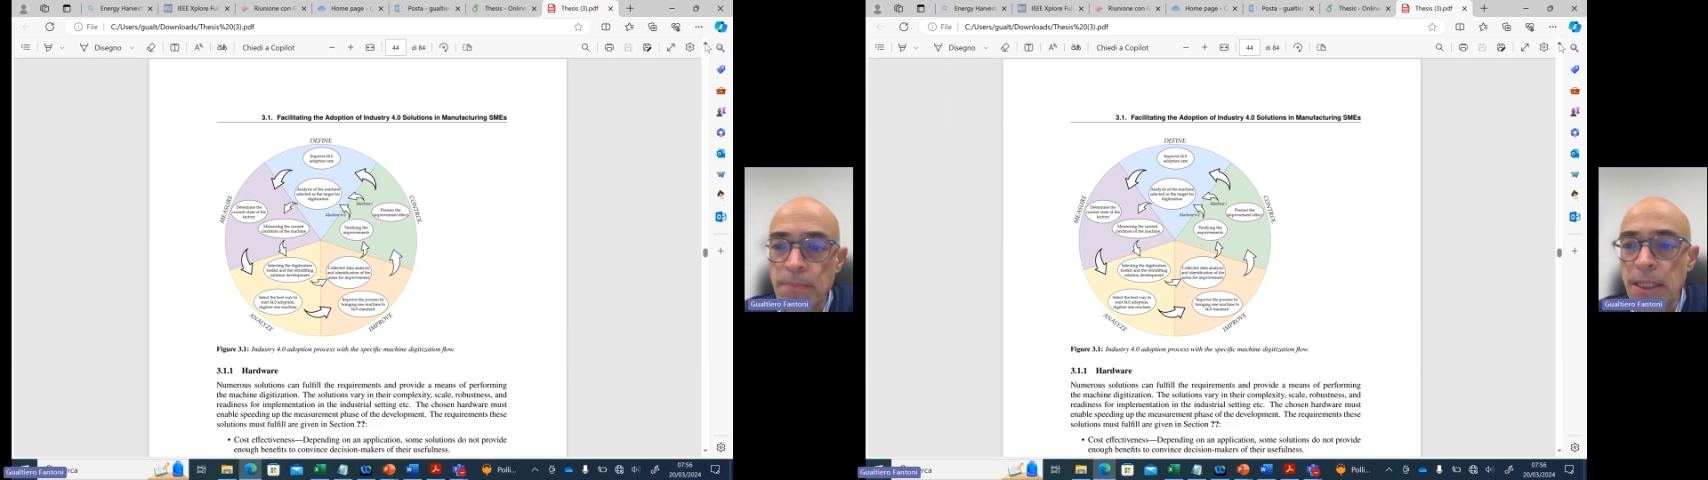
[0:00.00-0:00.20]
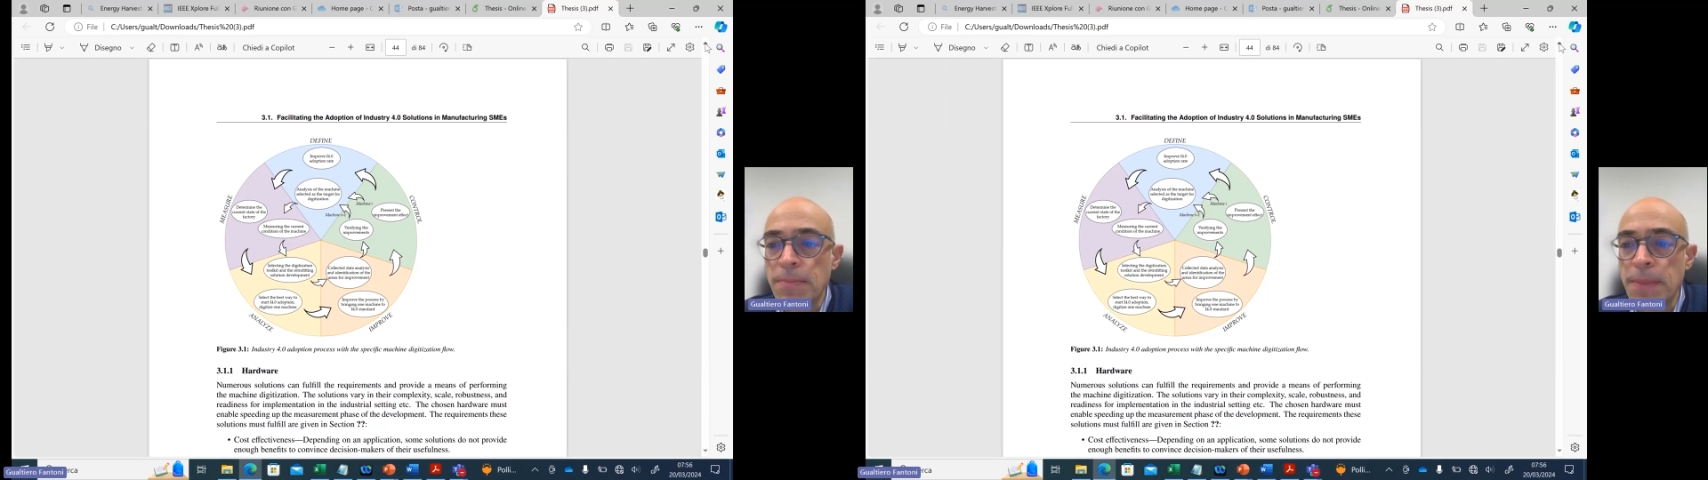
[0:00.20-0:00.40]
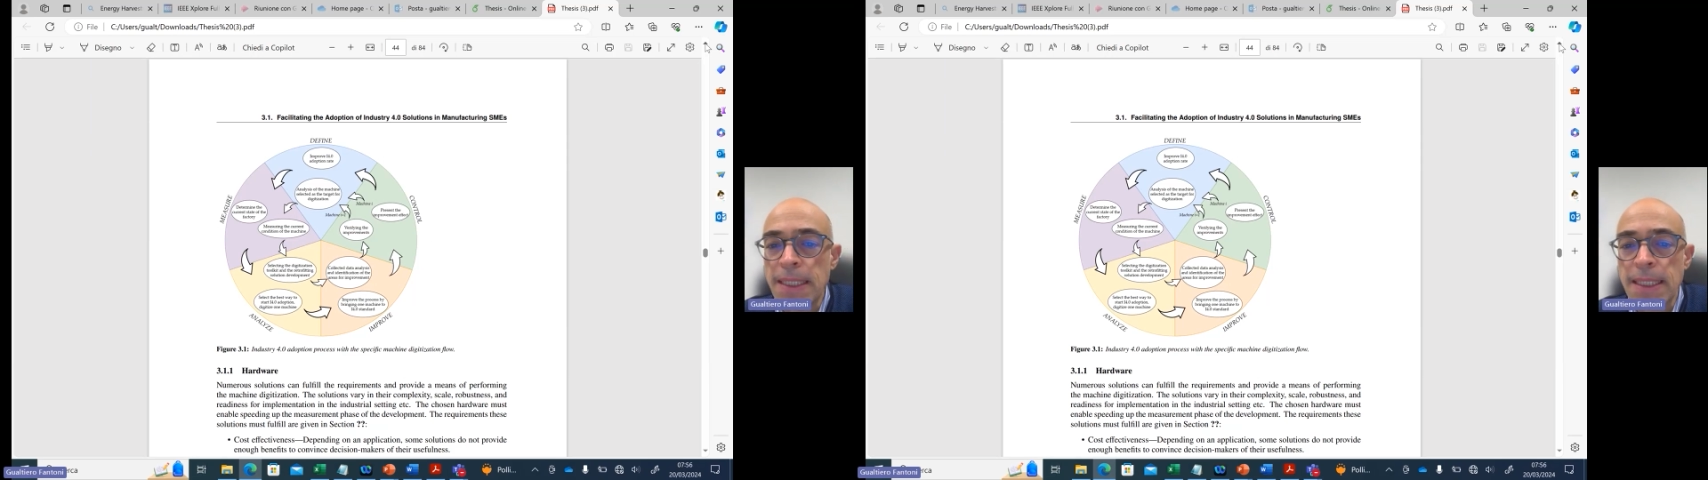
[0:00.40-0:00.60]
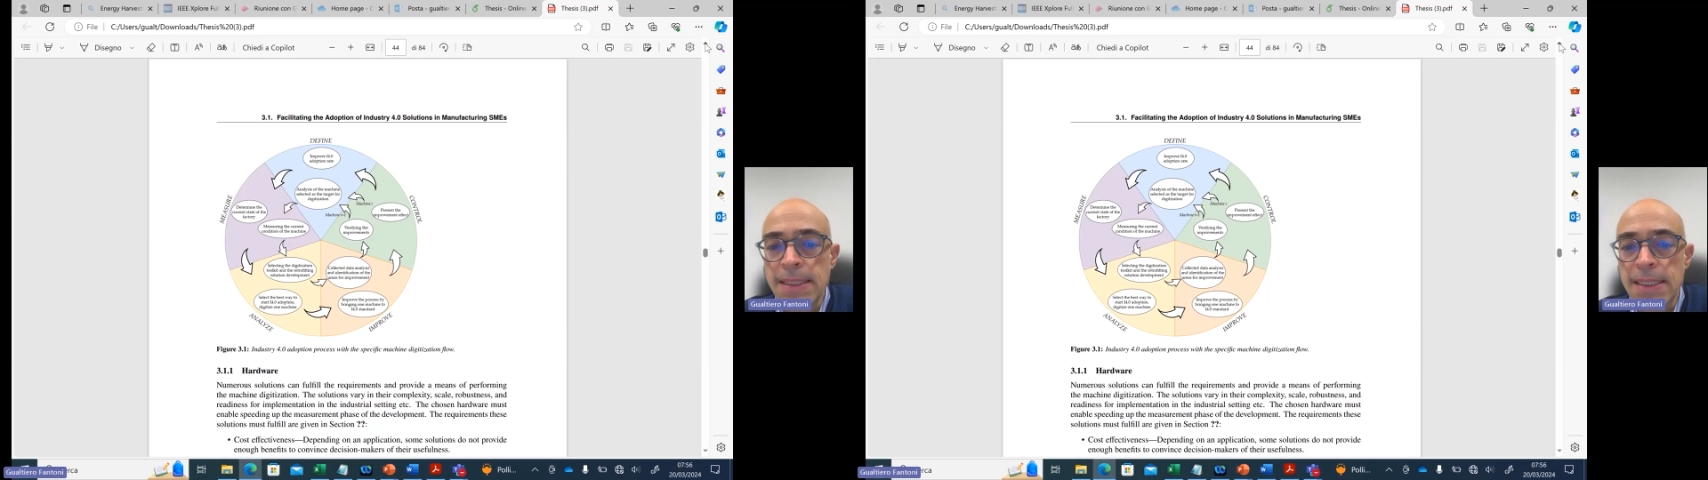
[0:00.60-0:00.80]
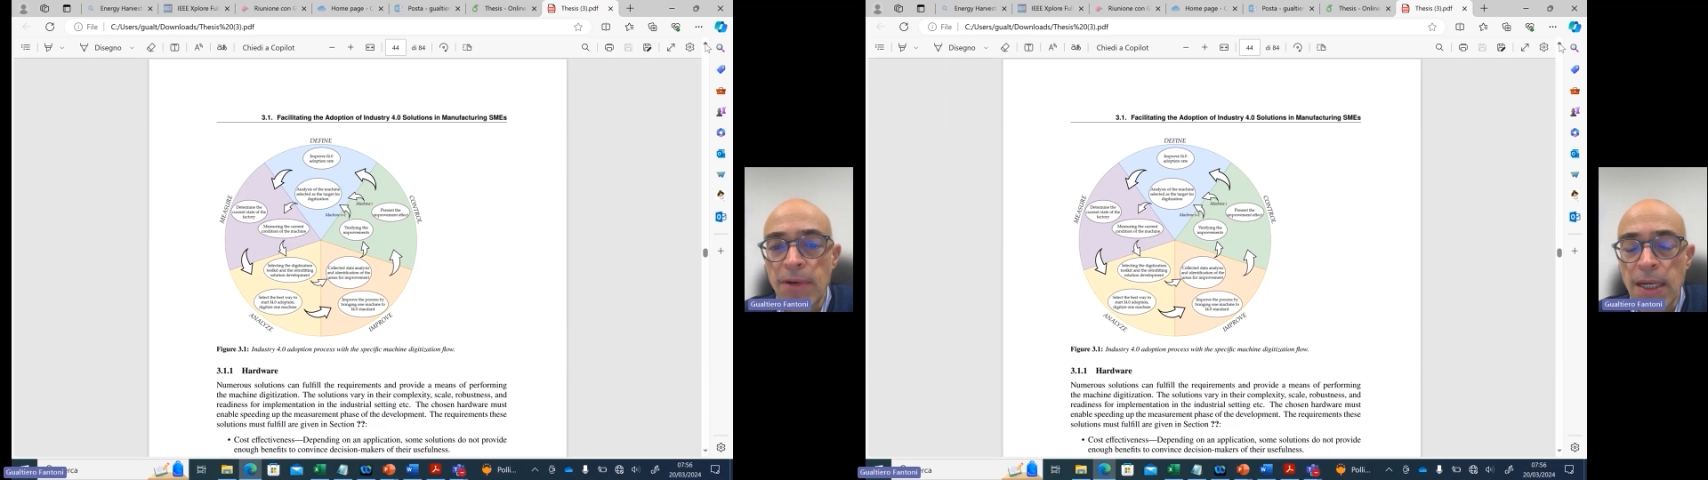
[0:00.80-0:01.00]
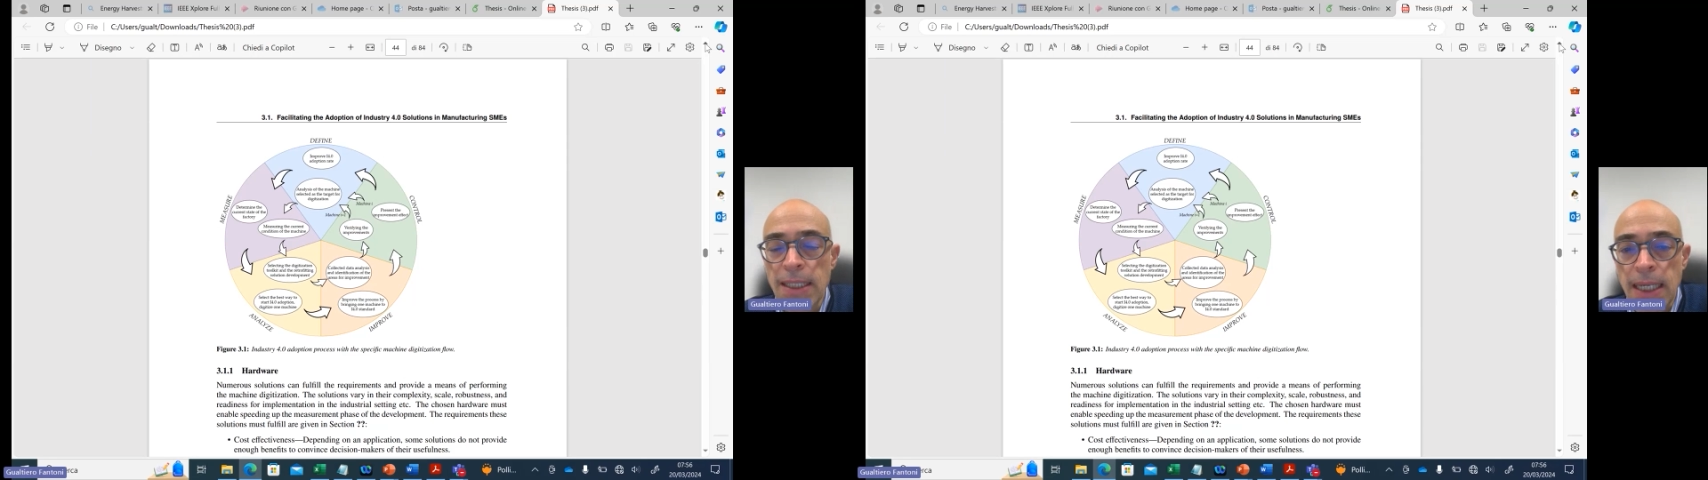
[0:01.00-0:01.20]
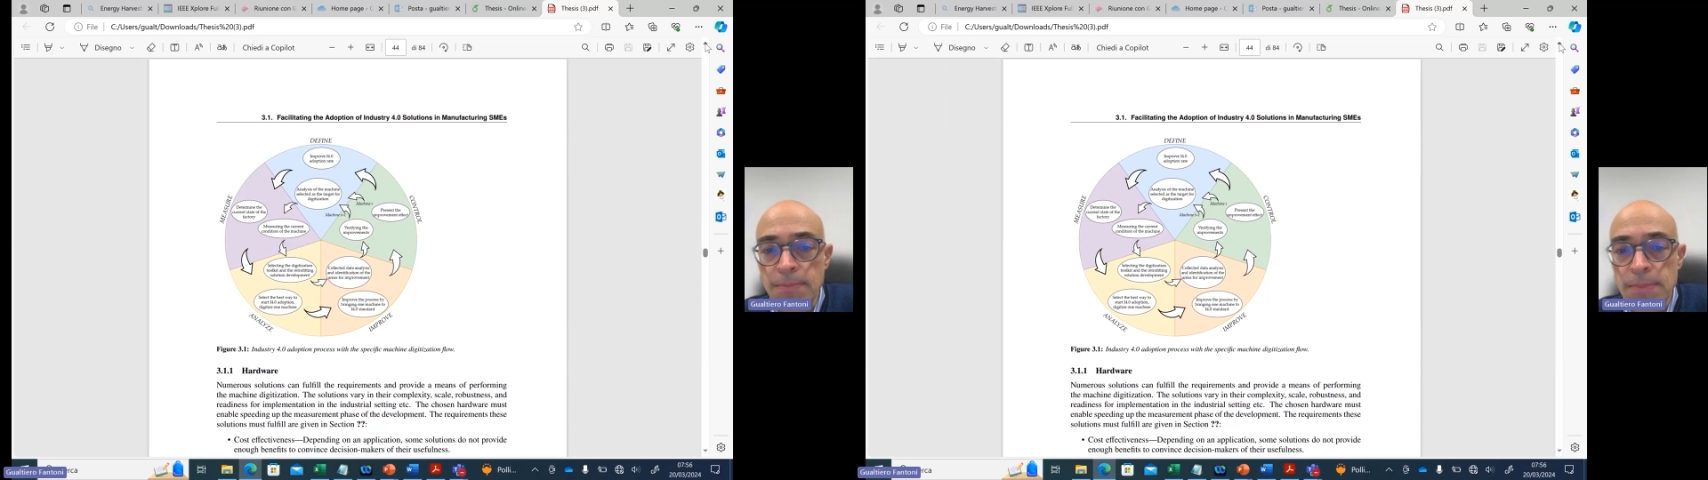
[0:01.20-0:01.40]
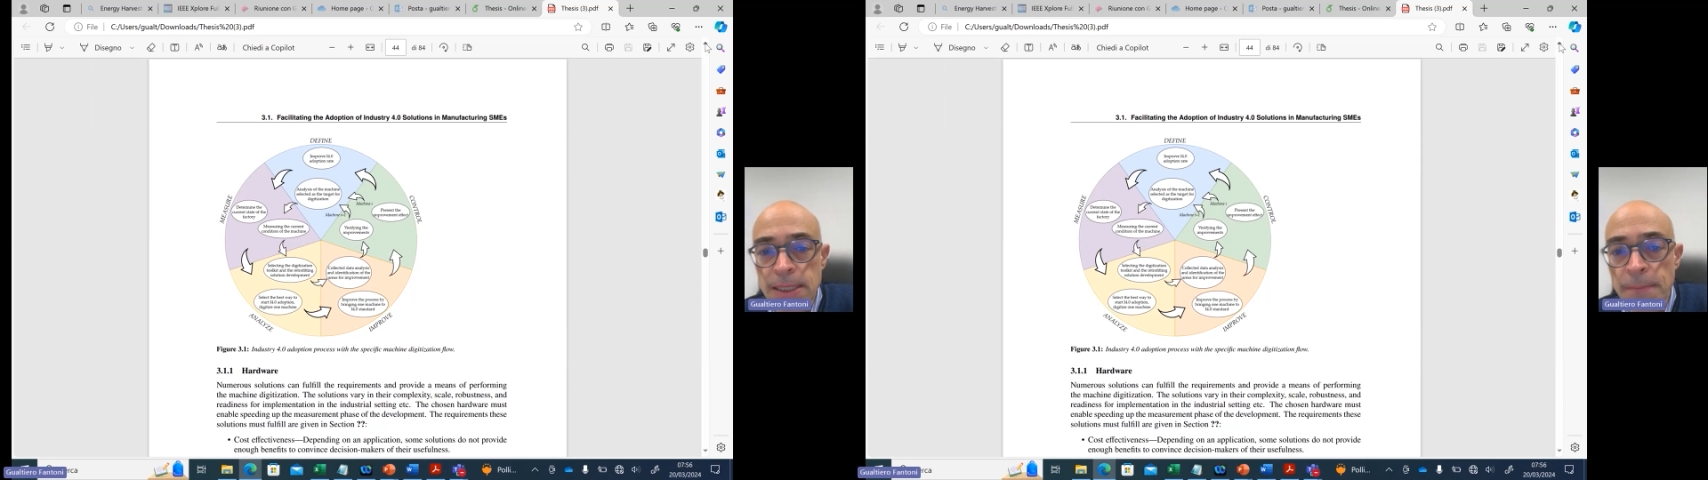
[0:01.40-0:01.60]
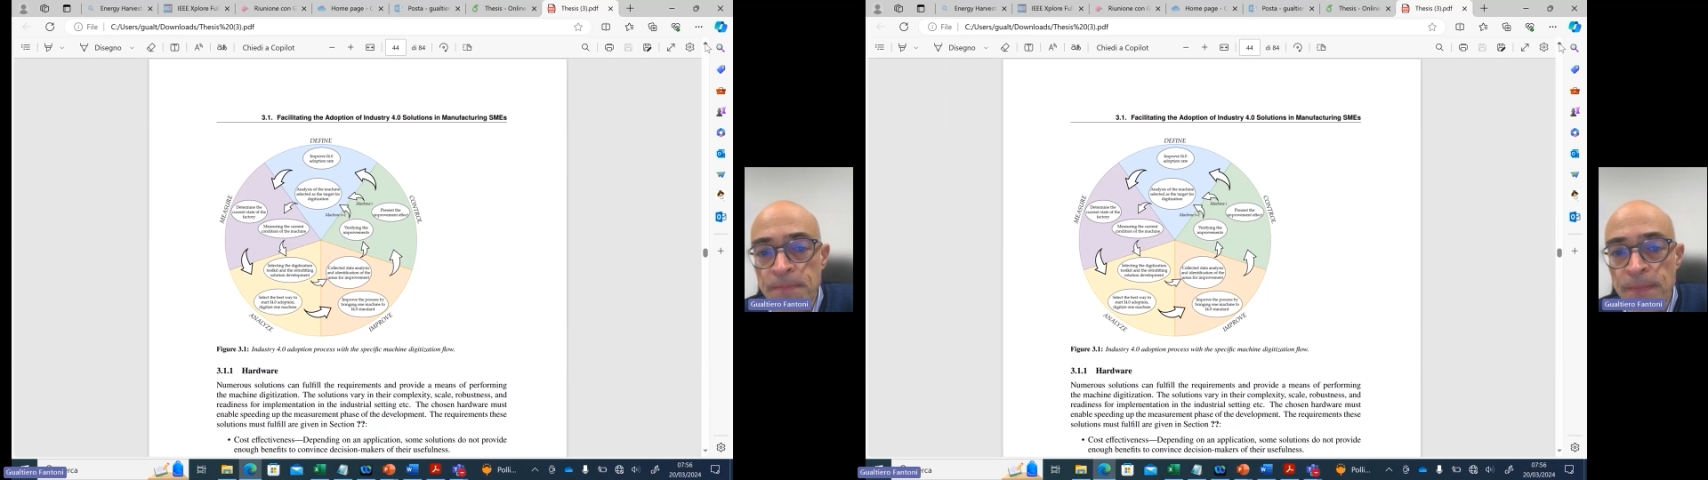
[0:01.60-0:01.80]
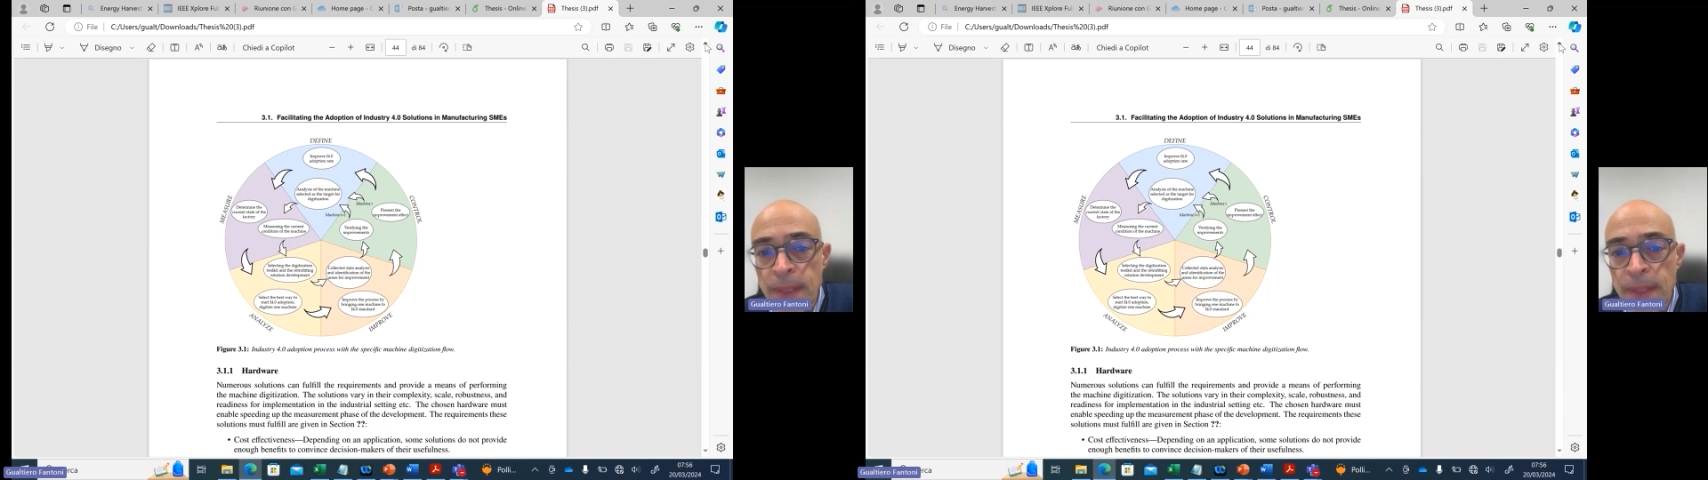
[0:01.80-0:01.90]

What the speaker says: be repeated several times.